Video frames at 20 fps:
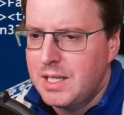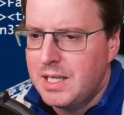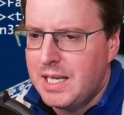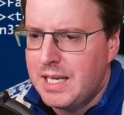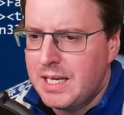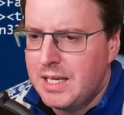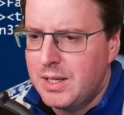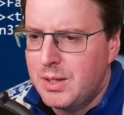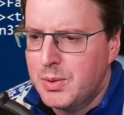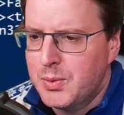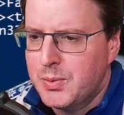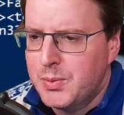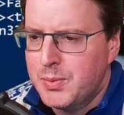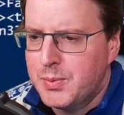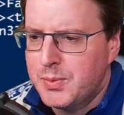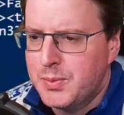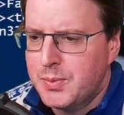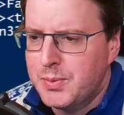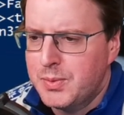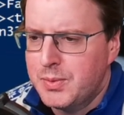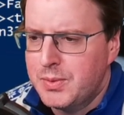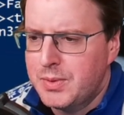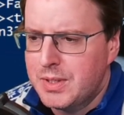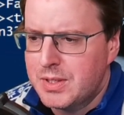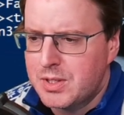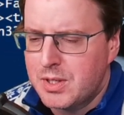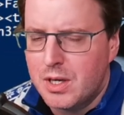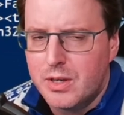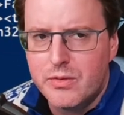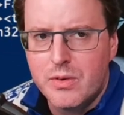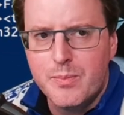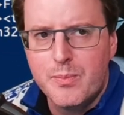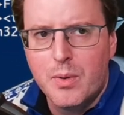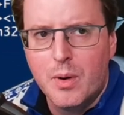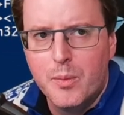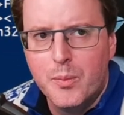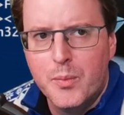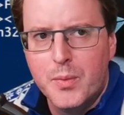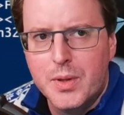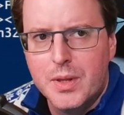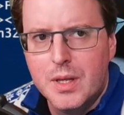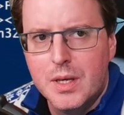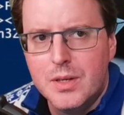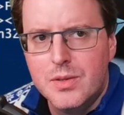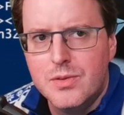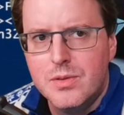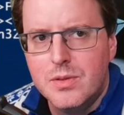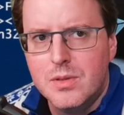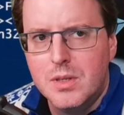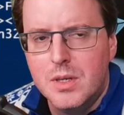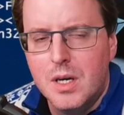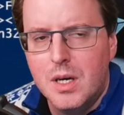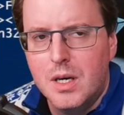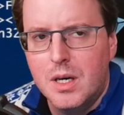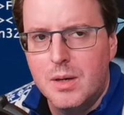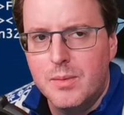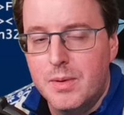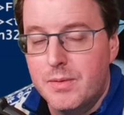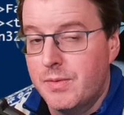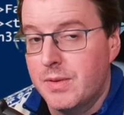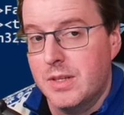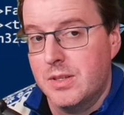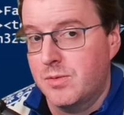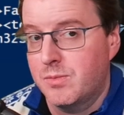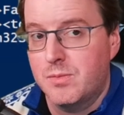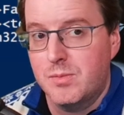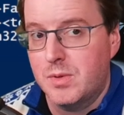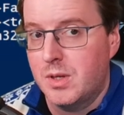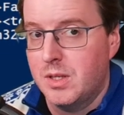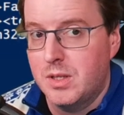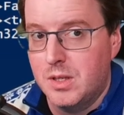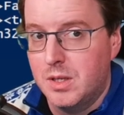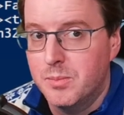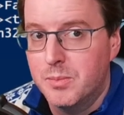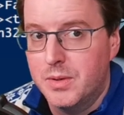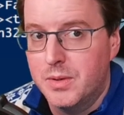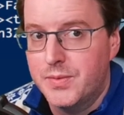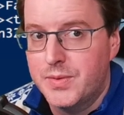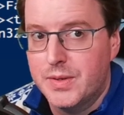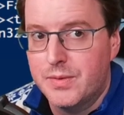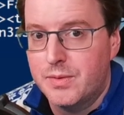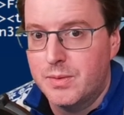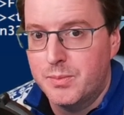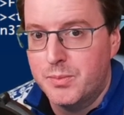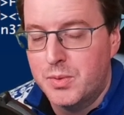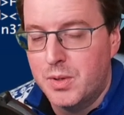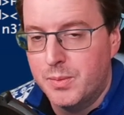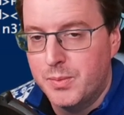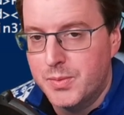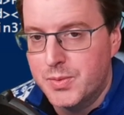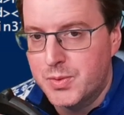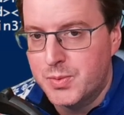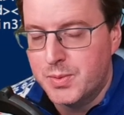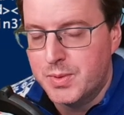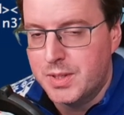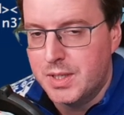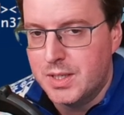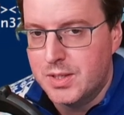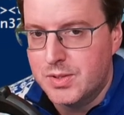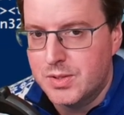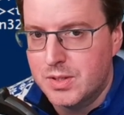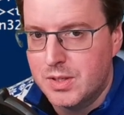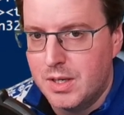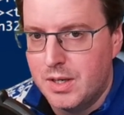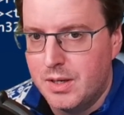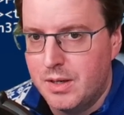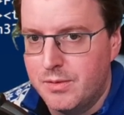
Now, there's kind of a problem with this. In fact, there's a number of different problems with this.